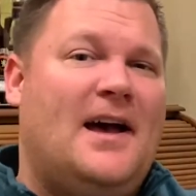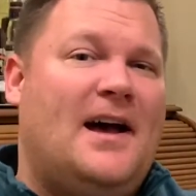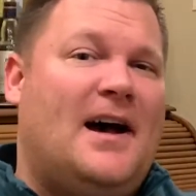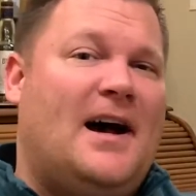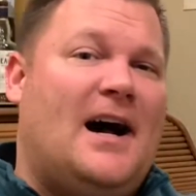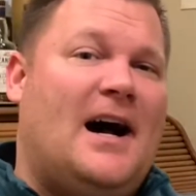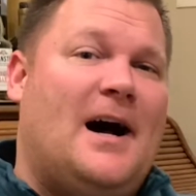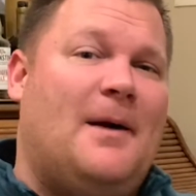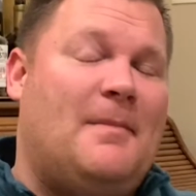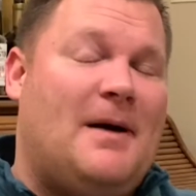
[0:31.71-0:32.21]

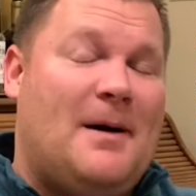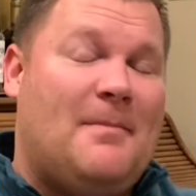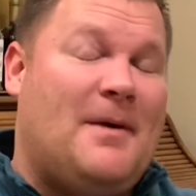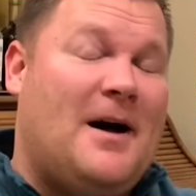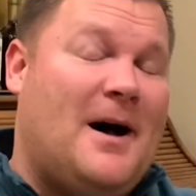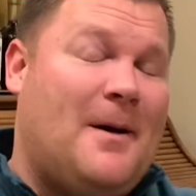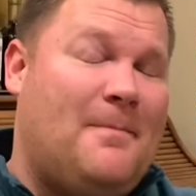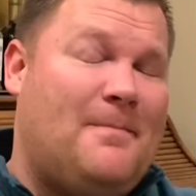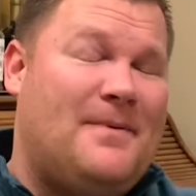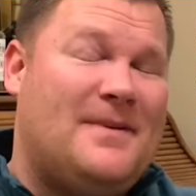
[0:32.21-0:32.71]
I'm
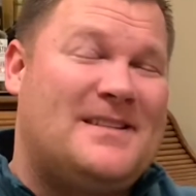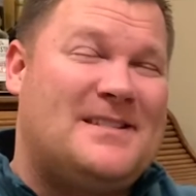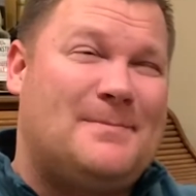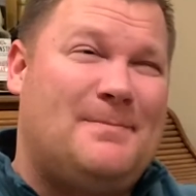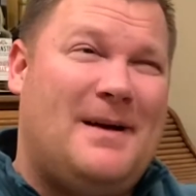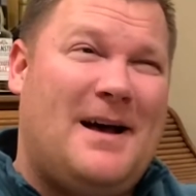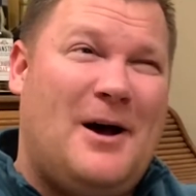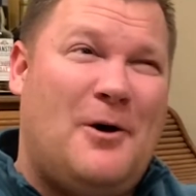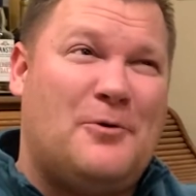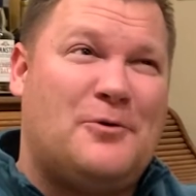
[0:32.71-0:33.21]
up, it's
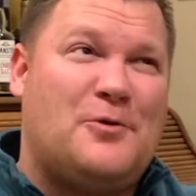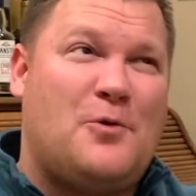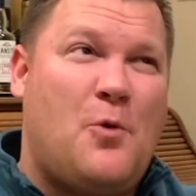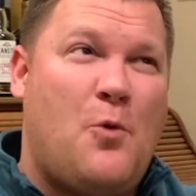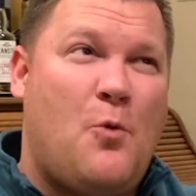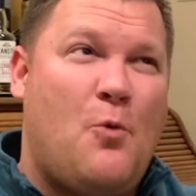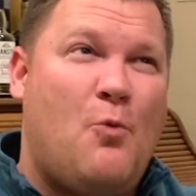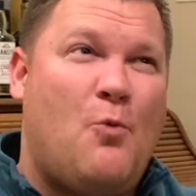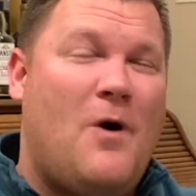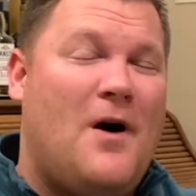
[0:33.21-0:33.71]
about
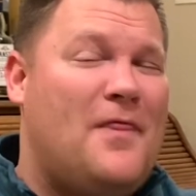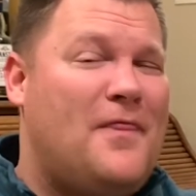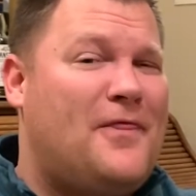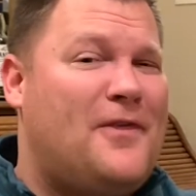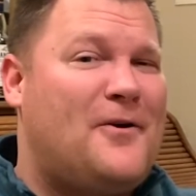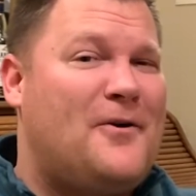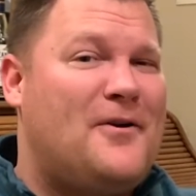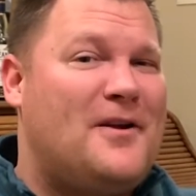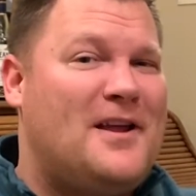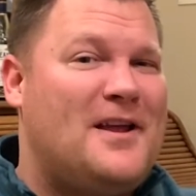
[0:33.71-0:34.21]

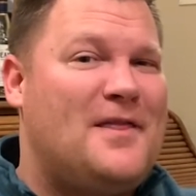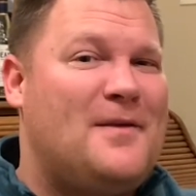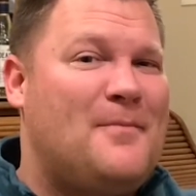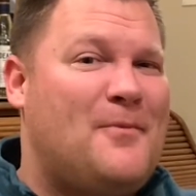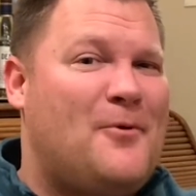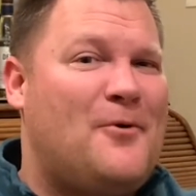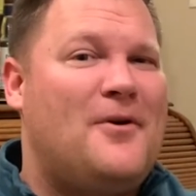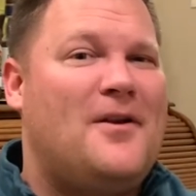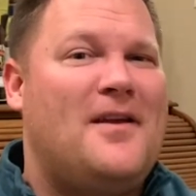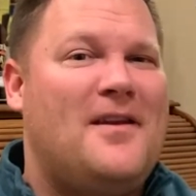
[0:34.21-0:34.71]
1:30 in the
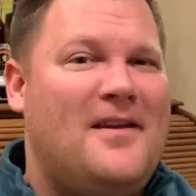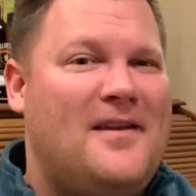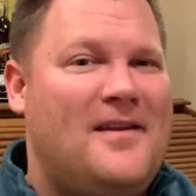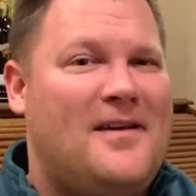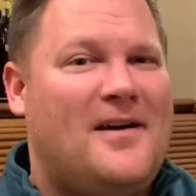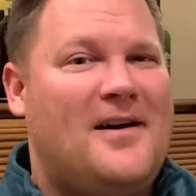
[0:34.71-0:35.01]
morning.